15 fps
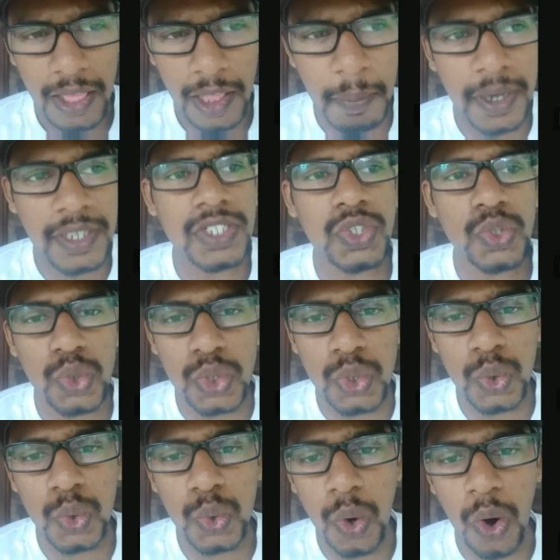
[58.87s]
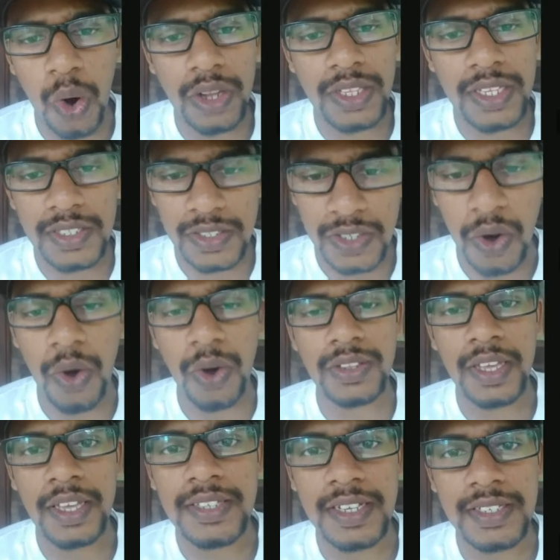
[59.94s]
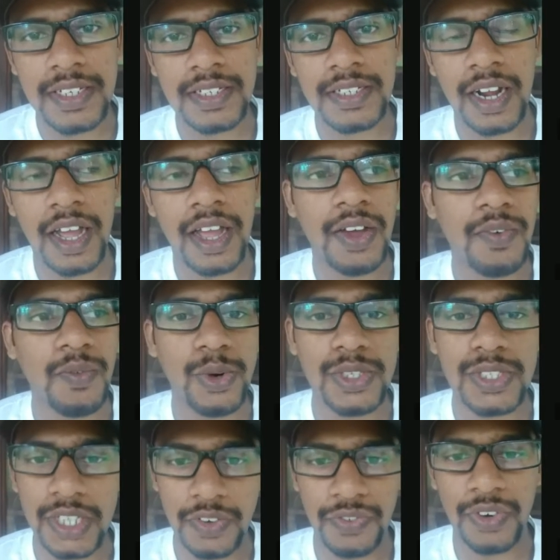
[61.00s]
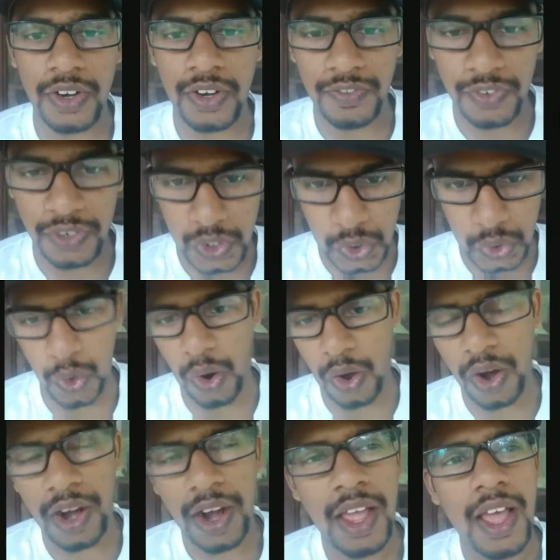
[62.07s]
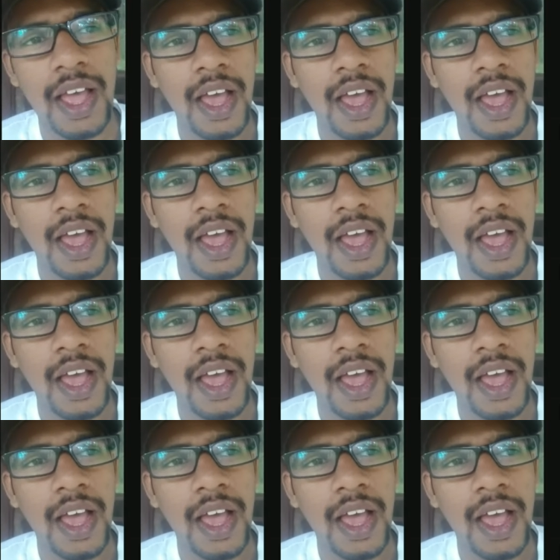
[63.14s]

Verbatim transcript: the person who do all these wrong things etc would suffer for sure